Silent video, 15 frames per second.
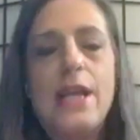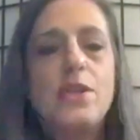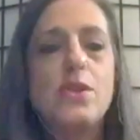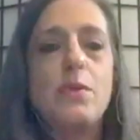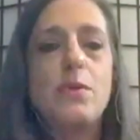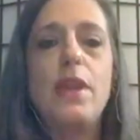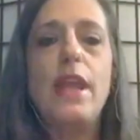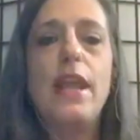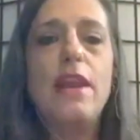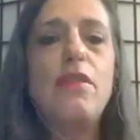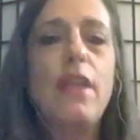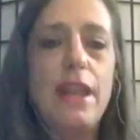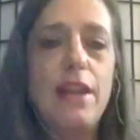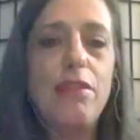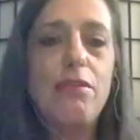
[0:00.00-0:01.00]
So in, in,
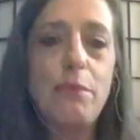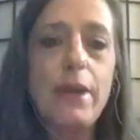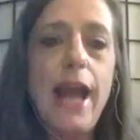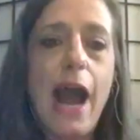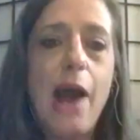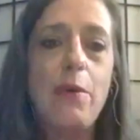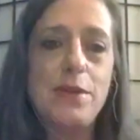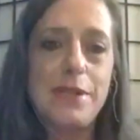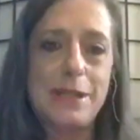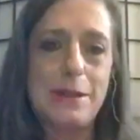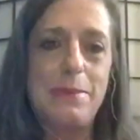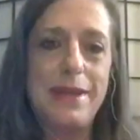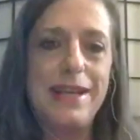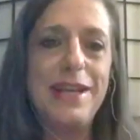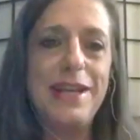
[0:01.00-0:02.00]
in three hours at the
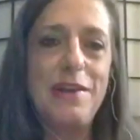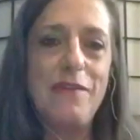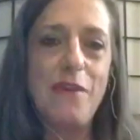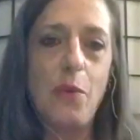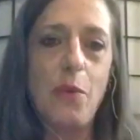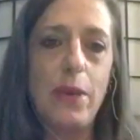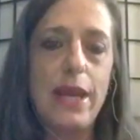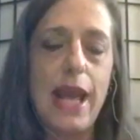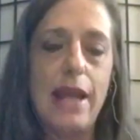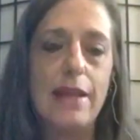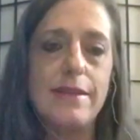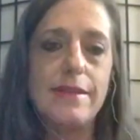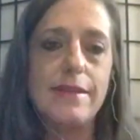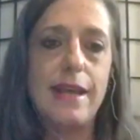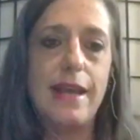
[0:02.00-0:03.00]
beginning of our
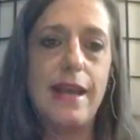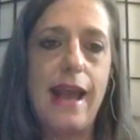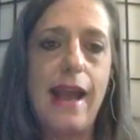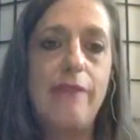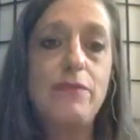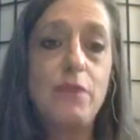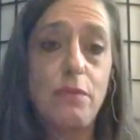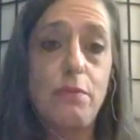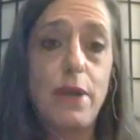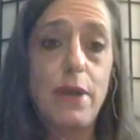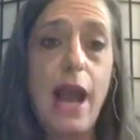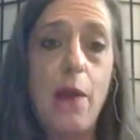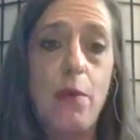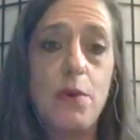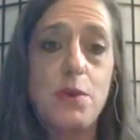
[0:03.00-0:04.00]
weekends, after three
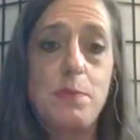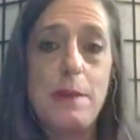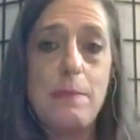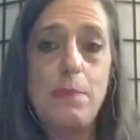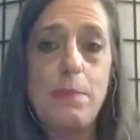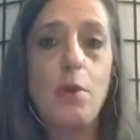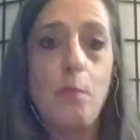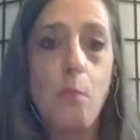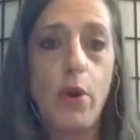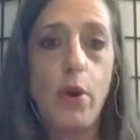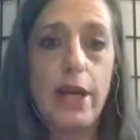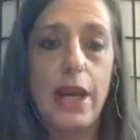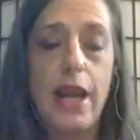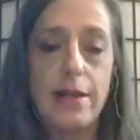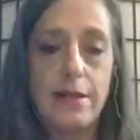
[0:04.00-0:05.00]
hours, people are more
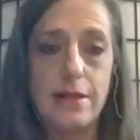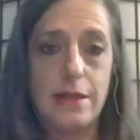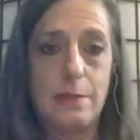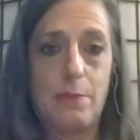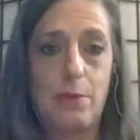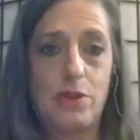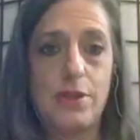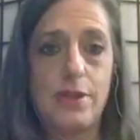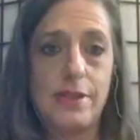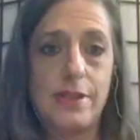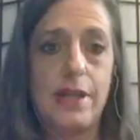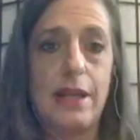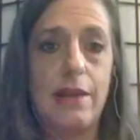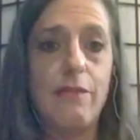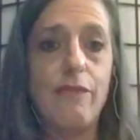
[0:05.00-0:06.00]
connected to the person
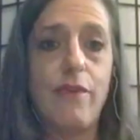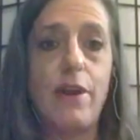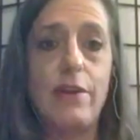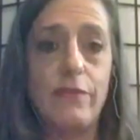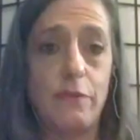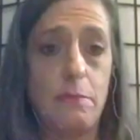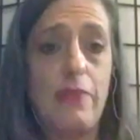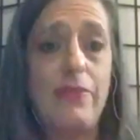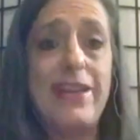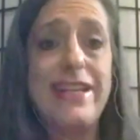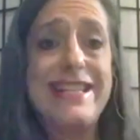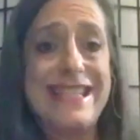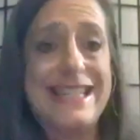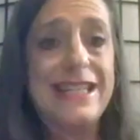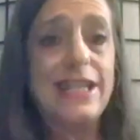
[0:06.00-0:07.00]
sitting in front of them that they
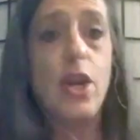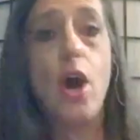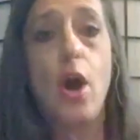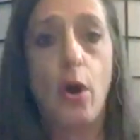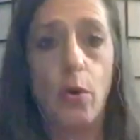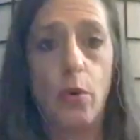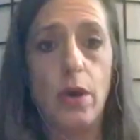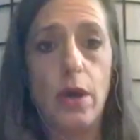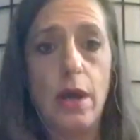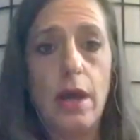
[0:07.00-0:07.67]
didn't know